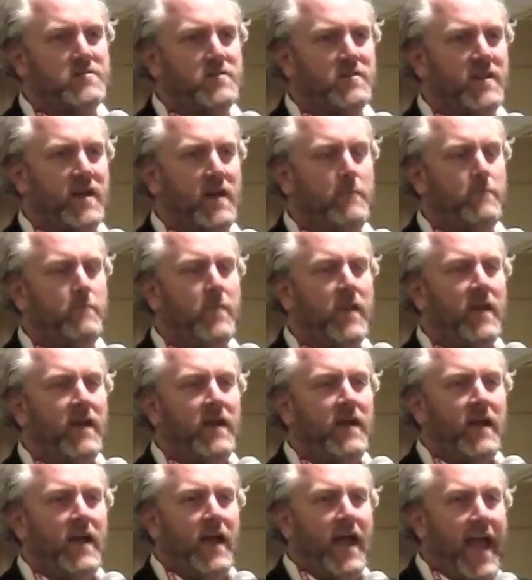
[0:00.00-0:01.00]
with them,
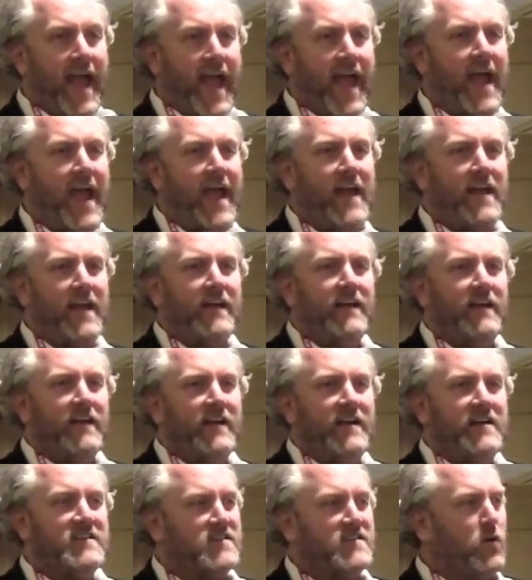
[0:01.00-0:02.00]
A,
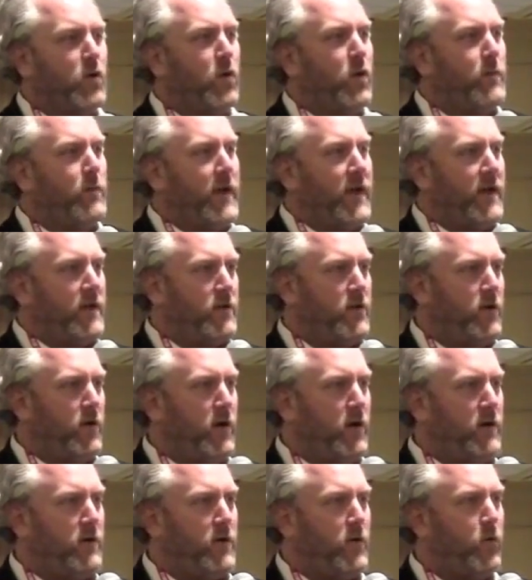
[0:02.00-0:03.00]
he's a gourmet
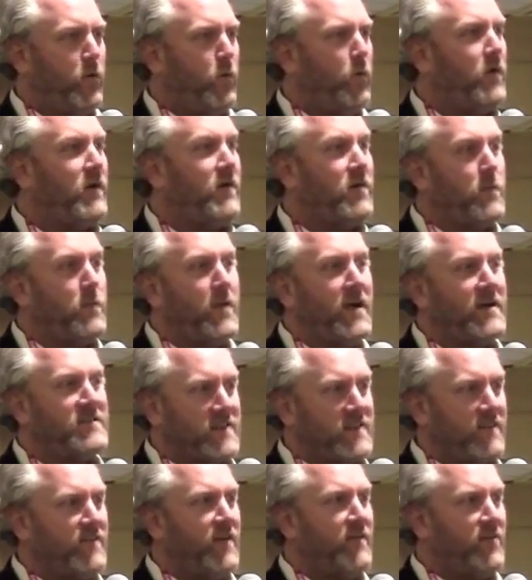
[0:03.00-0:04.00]
cook, one of the
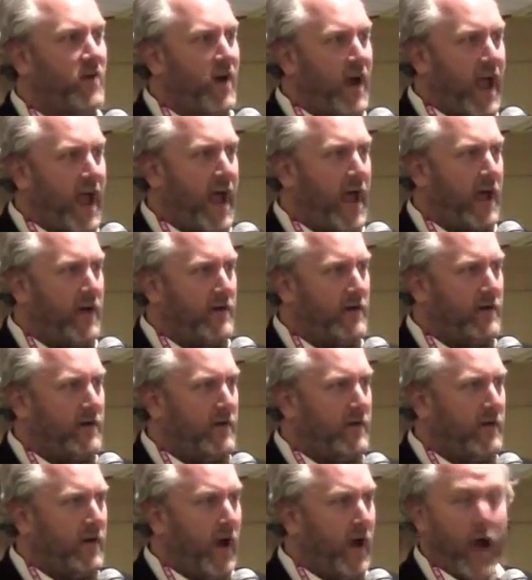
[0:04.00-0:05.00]
best I've ever had.
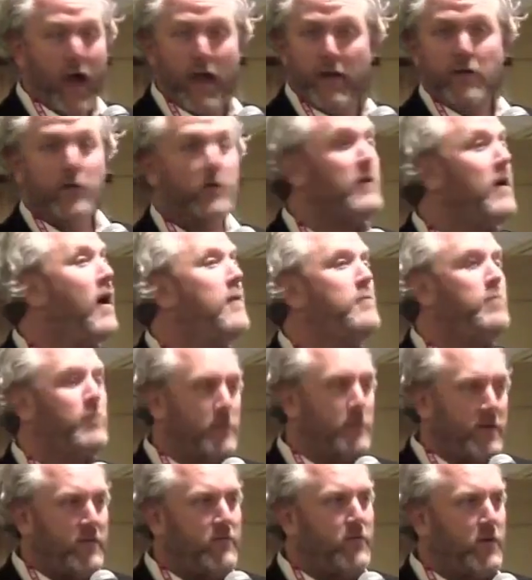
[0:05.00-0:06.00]
I could not
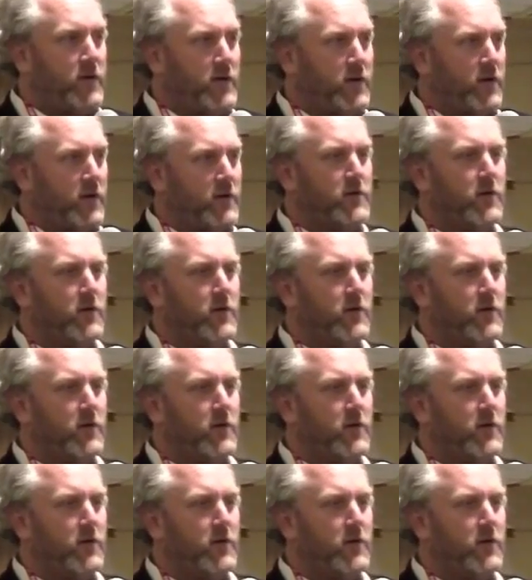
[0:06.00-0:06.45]
believe what a good